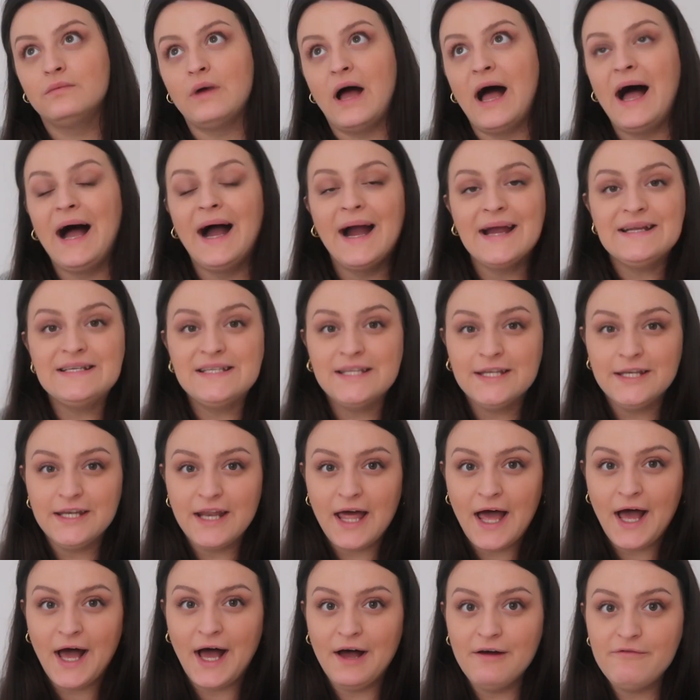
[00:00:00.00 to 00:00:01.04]
I didn't
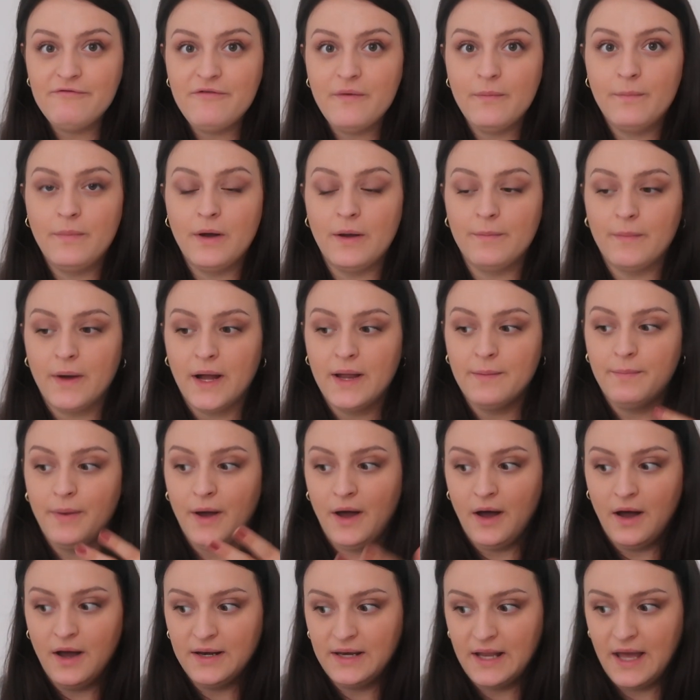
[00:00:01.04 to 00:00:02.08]
have, but my
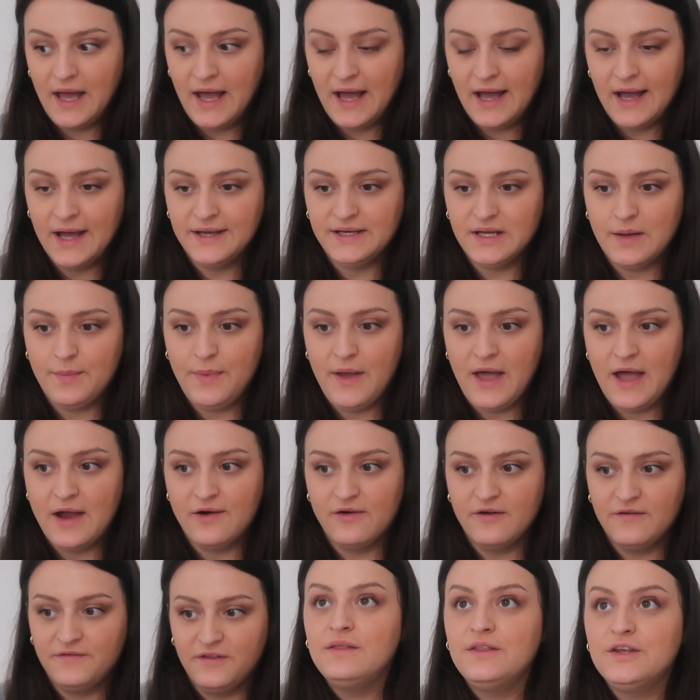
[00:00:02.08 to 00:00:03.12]
partner had a
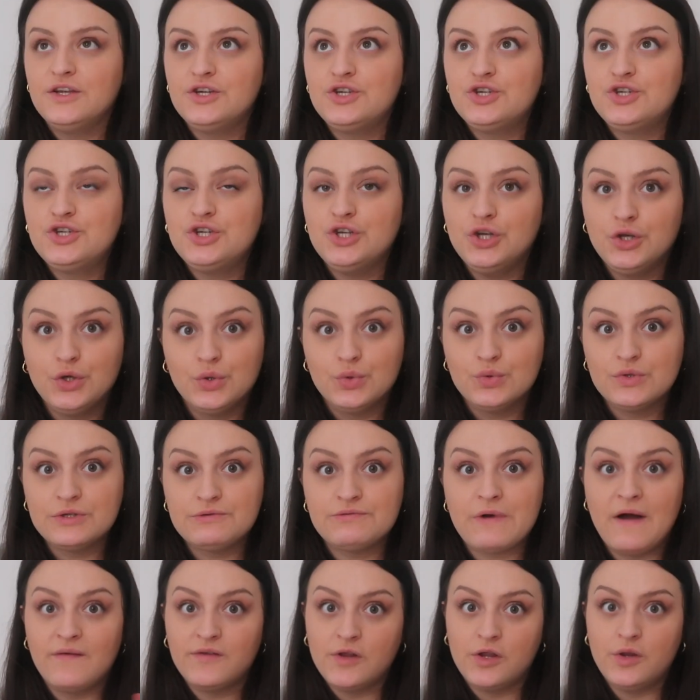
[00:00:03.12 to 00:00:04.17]
pair of the shoes
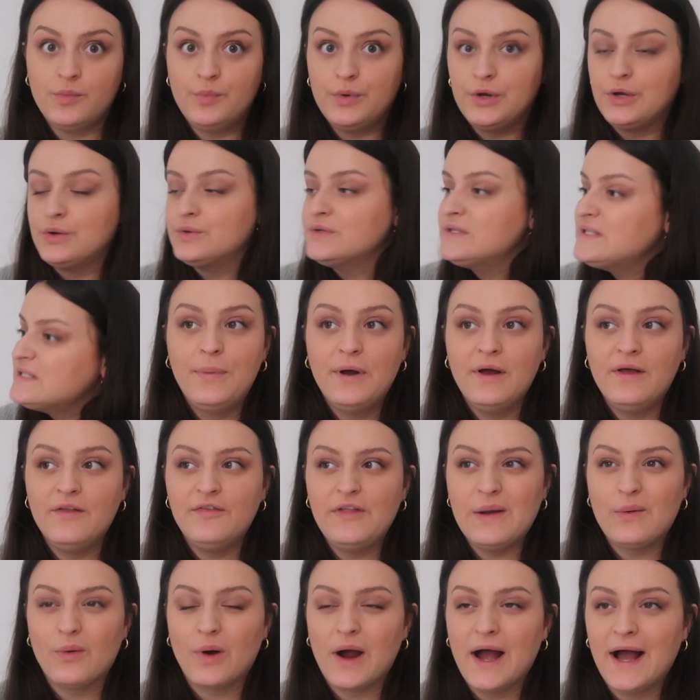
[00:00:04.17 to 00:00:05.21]
rather than the boots. But
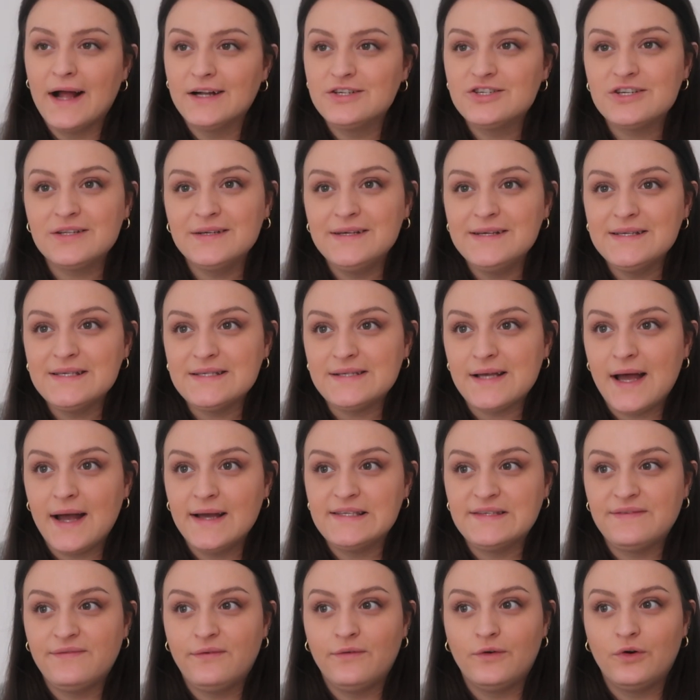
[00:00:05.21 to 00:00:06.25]
they were actually a
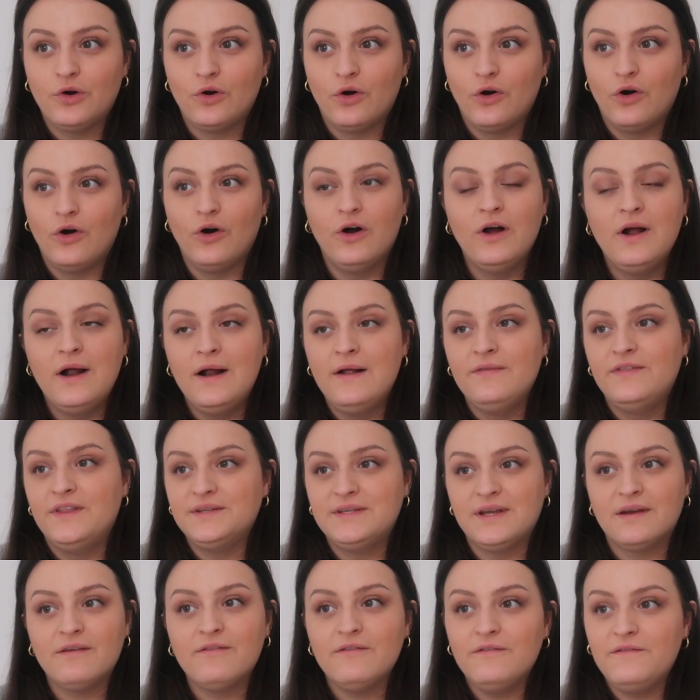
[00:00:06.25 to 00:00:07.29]
size 4 that
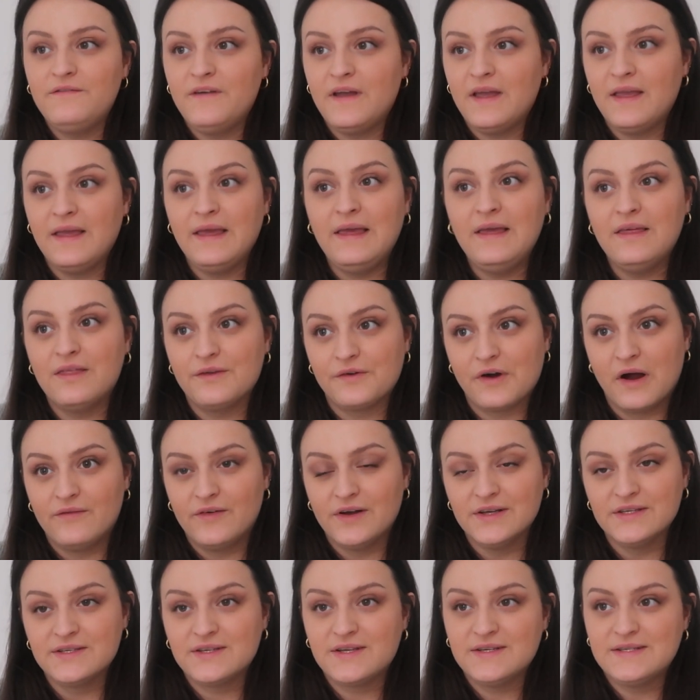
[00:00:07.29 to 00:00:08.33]
didn't fit either of
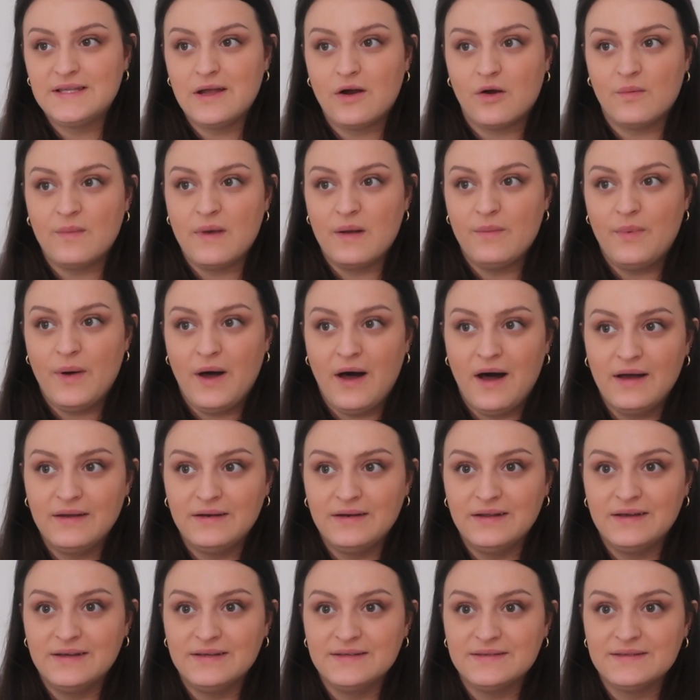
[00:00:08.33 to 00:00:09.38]
us because they were my
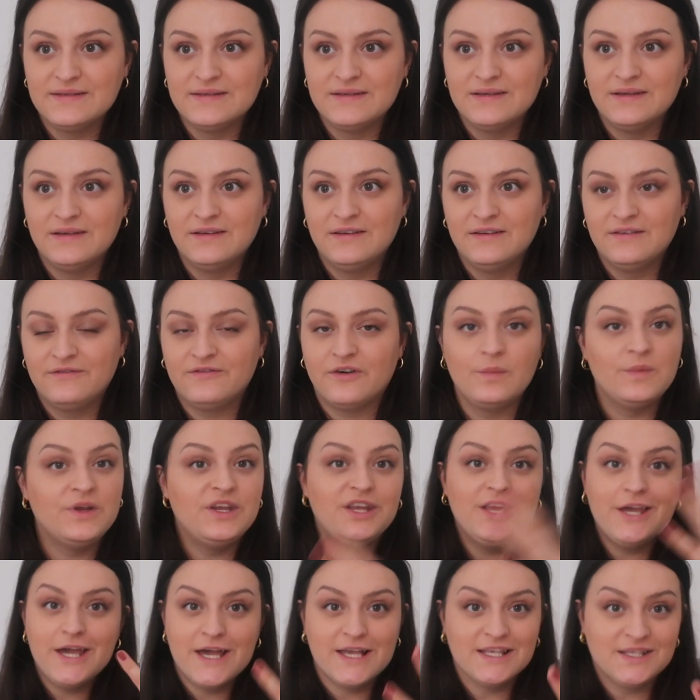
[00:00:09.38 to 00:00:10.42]
partner's from
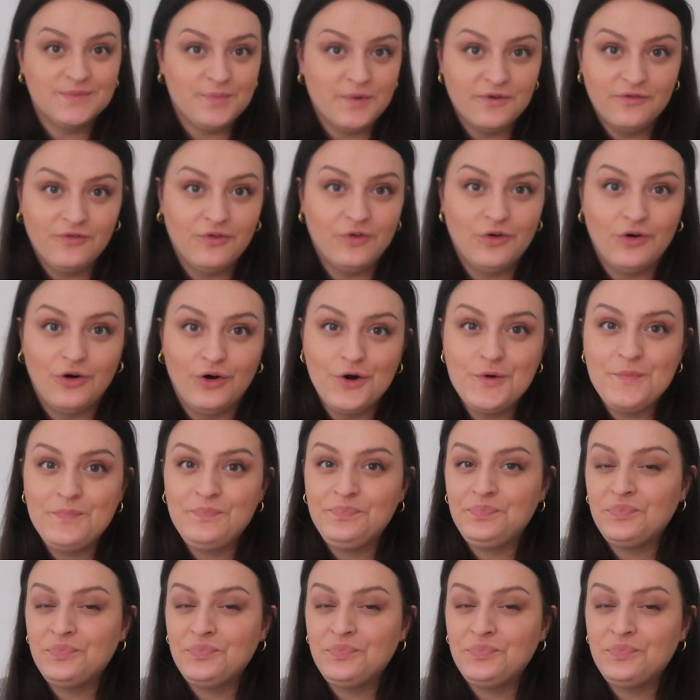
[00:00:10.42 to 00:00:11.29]
years before.